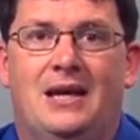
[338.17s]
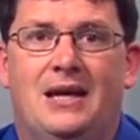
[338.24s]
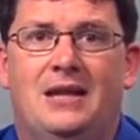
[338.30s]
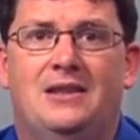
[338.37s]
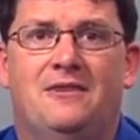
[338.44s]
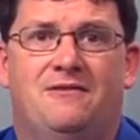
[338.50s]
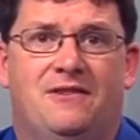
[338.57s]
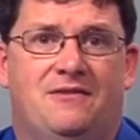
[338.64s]

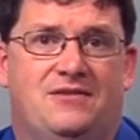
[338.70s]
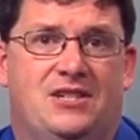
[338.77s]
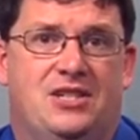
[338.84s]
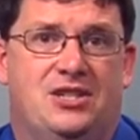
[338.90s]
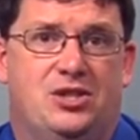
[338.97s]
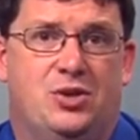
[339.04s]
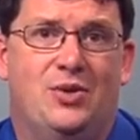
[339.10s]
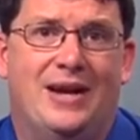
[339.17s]
In the
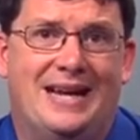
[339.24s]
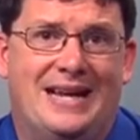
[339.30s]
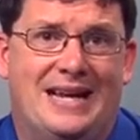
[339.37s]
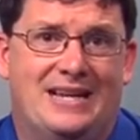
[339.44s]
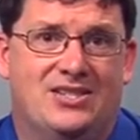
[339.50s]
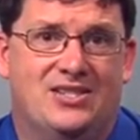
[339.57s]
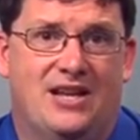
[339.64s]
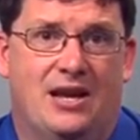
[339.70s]

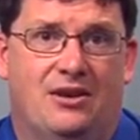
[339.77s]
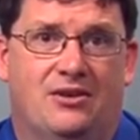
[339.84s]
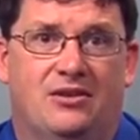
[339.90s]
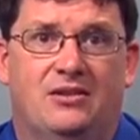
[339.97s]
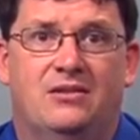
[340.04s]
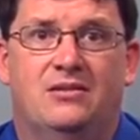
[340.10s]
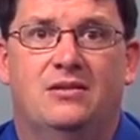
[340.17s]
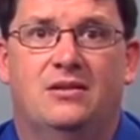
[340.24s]
15288
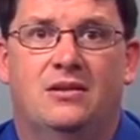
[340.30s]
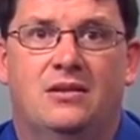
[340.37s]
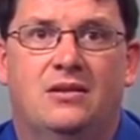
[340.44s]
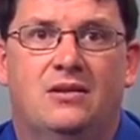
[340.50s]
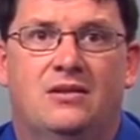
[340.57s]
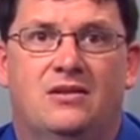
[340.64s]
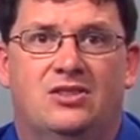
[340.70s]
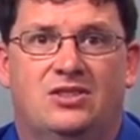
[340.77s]
standard,
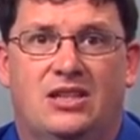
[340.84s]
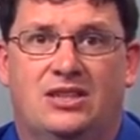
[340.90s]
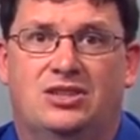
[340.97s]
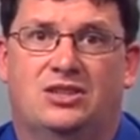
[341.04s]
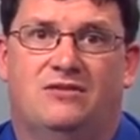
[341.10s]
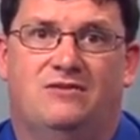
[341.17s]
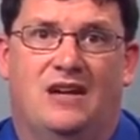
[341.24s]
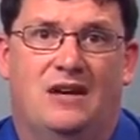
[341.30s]

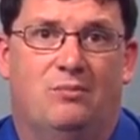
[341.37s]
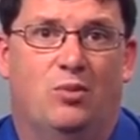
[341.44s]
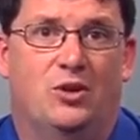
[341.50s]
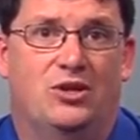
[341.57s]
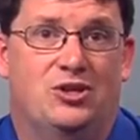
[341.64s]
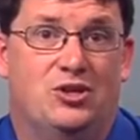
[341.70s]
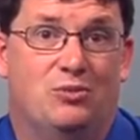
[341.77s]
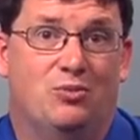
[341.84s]
section
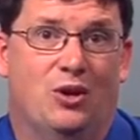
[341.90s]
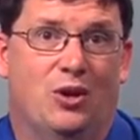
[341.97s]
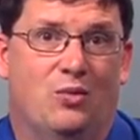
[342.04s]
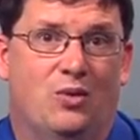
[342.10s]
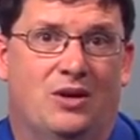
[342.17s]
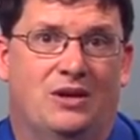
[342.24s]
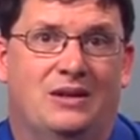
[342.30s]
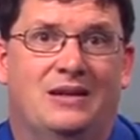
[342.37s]

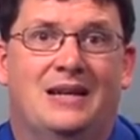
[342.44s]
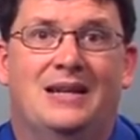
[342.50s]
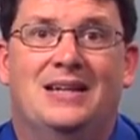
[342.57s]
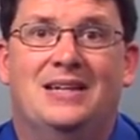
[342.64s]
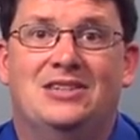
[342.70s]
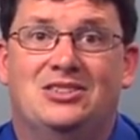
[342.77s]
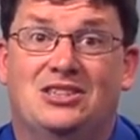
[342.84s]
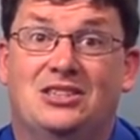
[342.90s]
5.2.1,
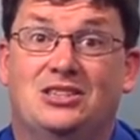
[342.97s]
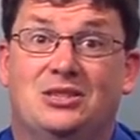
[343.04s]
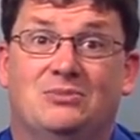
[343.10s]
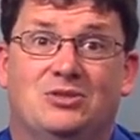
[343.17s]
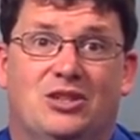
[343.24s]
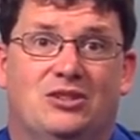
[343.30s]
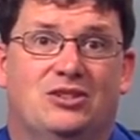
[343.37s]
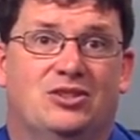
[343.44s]

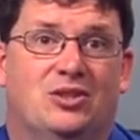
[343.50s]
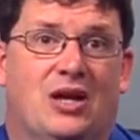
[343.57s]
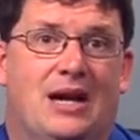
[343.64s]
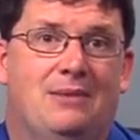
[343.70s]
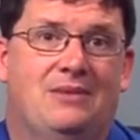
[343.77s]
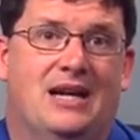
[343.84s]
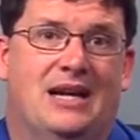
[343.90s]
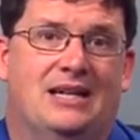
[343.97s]
systems are
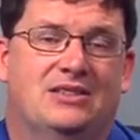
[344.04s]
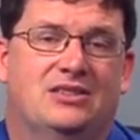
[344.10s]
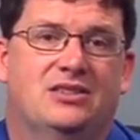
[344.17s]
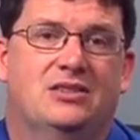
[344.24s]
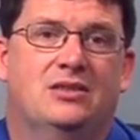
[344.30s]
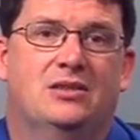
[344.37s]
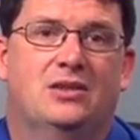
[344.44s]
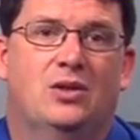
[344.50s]
described
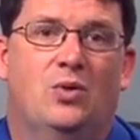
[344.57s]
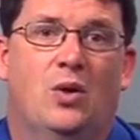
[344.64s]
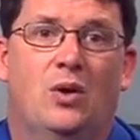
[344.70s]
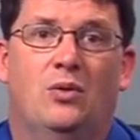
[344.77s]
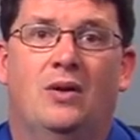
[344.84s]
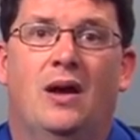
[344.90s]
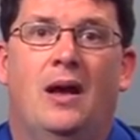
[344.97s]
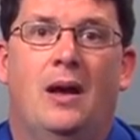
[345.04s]
as,
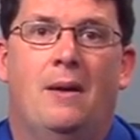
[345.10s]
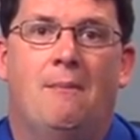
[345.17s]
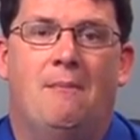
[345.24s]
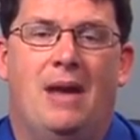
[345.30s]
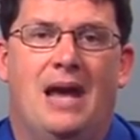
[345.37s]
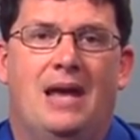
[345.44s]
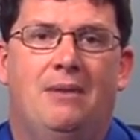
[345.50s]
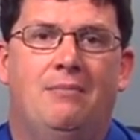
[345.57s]
quote,
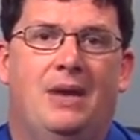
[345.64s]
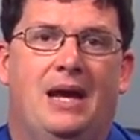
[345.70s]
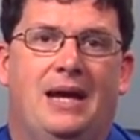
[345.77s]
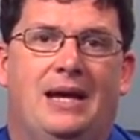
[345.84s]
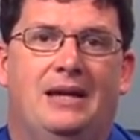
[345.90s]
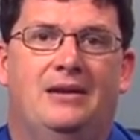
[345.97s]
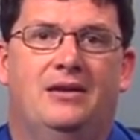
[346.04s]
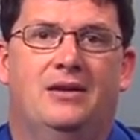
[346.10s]

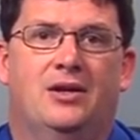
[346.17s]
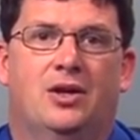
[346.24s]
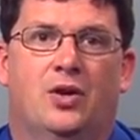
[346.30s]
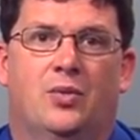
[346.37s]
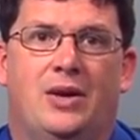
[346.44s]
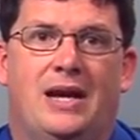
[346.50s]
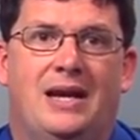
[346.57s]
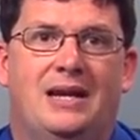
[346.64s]
man-made,
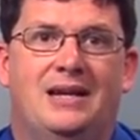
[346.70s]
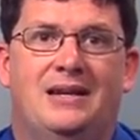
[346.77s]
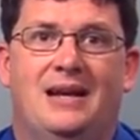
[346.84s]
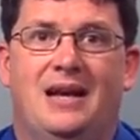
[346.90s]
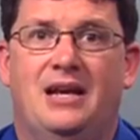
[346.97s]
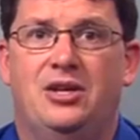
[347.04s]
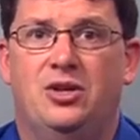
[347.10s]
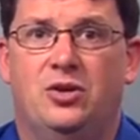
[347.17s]
created
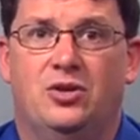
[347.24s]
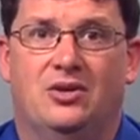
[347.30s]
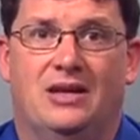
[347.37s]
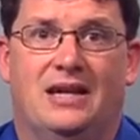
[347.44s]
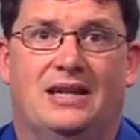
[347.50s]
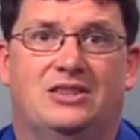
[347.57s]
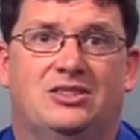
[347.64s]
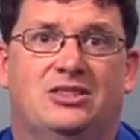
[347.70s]
and
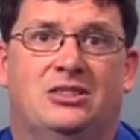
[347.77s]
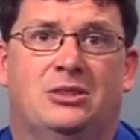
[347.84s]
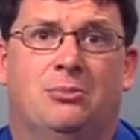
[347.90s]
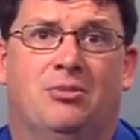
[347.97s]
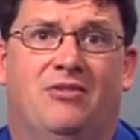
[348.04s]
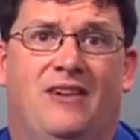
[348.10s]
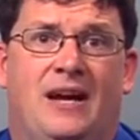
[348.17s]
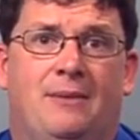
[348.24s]
utilized to
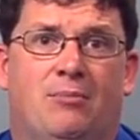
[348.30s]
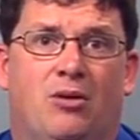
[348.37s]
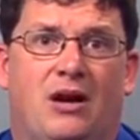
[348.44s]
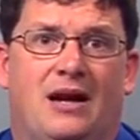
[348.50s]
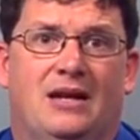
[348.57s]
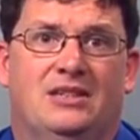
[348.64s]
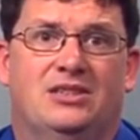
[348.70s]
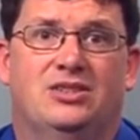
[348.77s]
provide
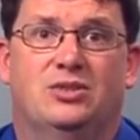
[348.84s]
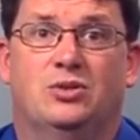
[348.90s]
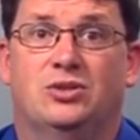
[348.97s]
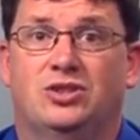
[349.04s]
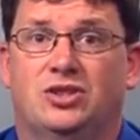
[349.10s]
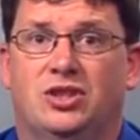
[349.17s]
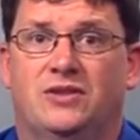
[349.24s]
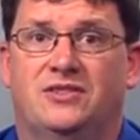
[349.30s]
products
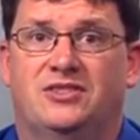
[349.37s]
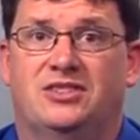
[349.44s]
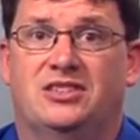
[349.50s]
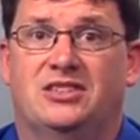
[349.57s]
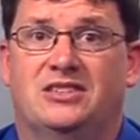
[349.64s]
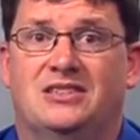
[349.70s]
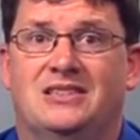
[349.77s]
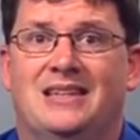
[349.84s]
or
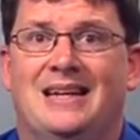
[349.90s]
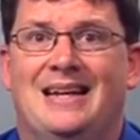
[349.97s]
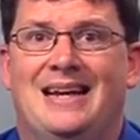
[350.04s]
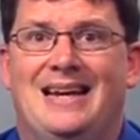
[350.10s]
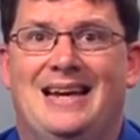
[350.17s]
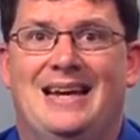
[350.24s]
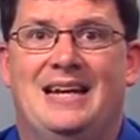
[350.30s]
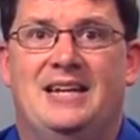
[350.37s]
services
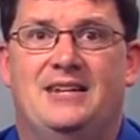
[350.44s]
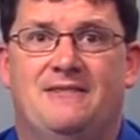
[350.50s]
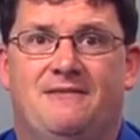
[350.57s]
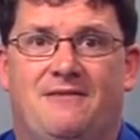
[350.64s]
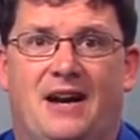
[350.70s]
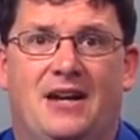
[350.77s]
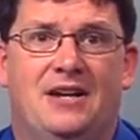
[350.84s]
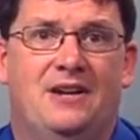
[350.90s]
in
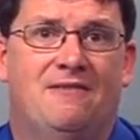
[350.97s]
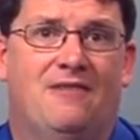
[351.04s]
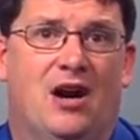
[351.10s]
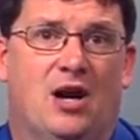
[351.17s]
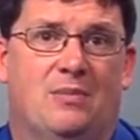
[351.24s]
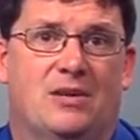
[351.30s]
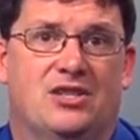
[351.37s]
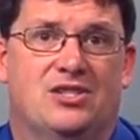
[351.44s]
defined
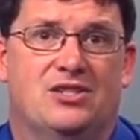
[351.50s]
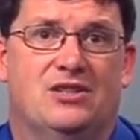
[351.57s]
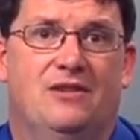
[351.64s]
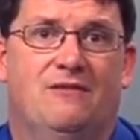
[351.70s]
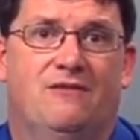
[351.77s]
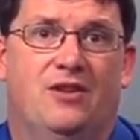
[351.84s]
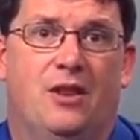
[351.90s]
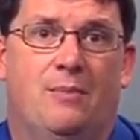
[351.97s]
environments
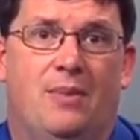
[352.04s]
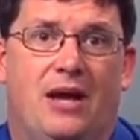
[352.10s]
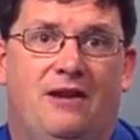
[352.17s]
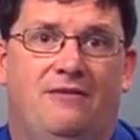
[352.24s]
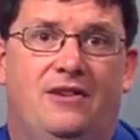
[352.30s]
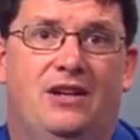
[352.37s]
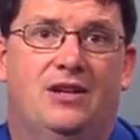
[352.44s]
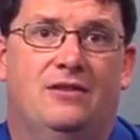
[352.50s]
for the
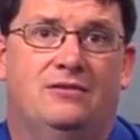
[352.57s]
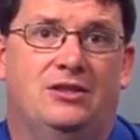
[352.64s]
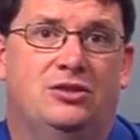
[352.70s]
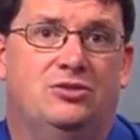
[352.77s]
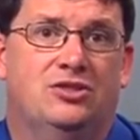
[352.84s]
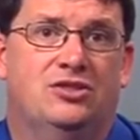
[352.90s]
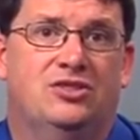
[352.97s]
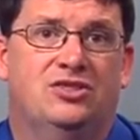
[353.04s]
benefit of
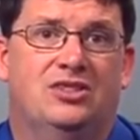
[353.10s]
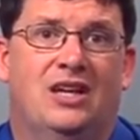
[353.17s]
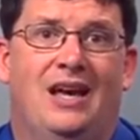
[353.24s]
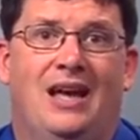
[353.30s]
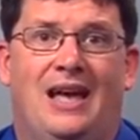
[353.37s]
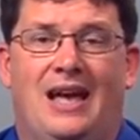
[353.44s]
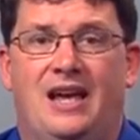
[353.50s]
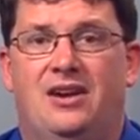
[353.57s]
users
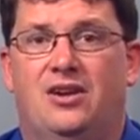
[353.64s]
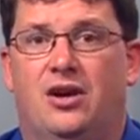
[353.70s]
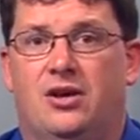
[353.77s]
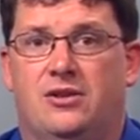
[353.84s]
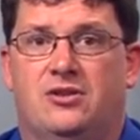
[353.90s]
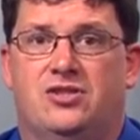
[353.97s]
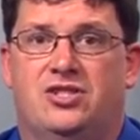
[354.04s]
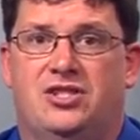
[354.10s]
and other